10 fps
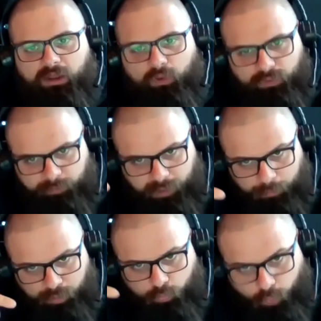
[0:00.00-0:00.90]
When the property
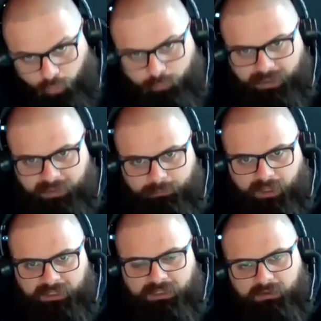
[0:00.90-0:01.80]
won't make
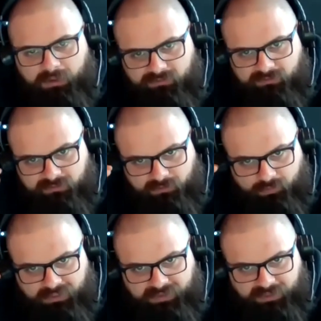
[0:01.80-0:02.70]
money is as soon as we
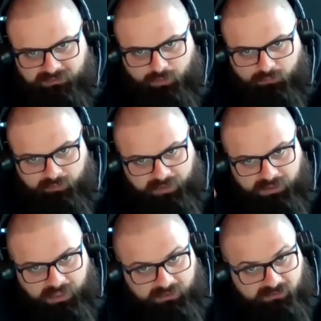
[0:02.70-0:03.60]
get that turnover, then you got
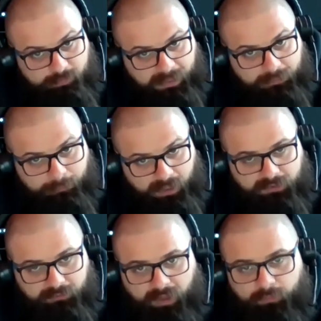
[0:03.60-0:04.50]
to spend money,
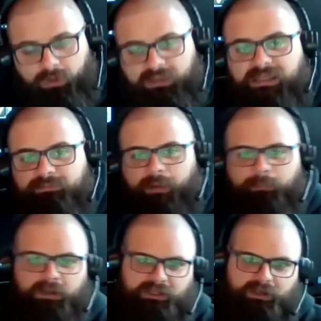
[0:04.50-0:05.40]
right? We want to keep that
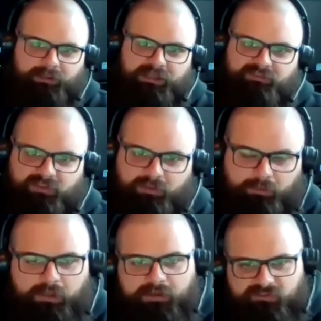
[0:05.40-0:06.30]
money coming into you.
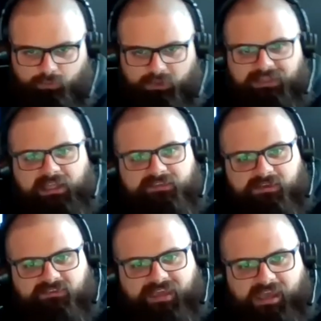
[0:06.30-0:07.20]
So we're going to let these
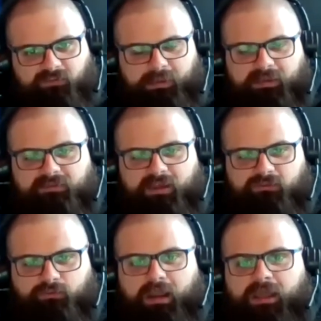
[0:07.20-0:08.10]
cash paying tenants
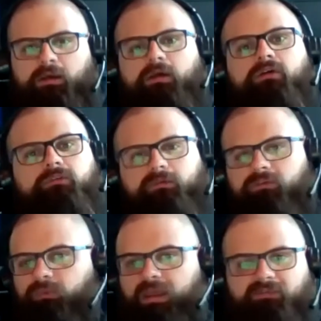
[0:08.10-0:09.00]
ride. As soon as
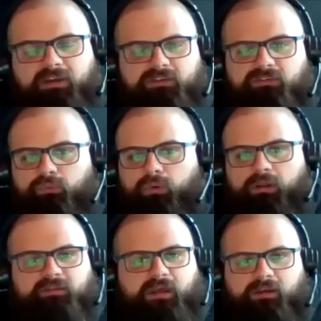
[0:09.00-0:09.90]
we have an issue, one of the
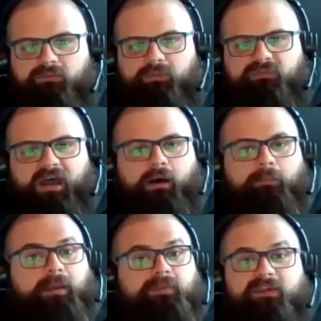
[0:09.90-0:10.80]
tenants moves out.
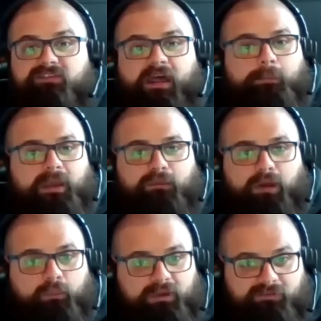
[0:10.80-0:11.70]
Maybe they stop paying rent,
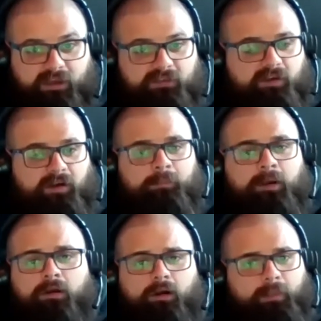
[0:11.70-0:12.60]
we evict them,
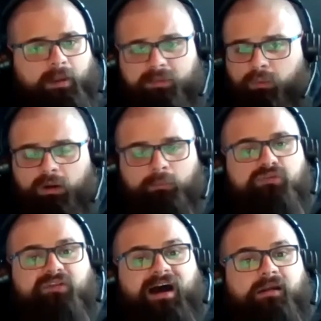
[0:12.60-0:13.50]
or maybe they want to move
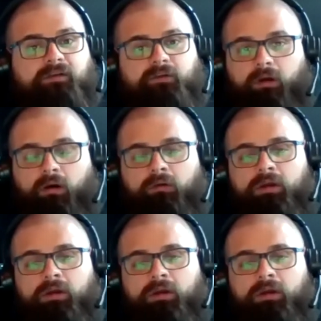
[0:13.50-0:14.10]
out on their own.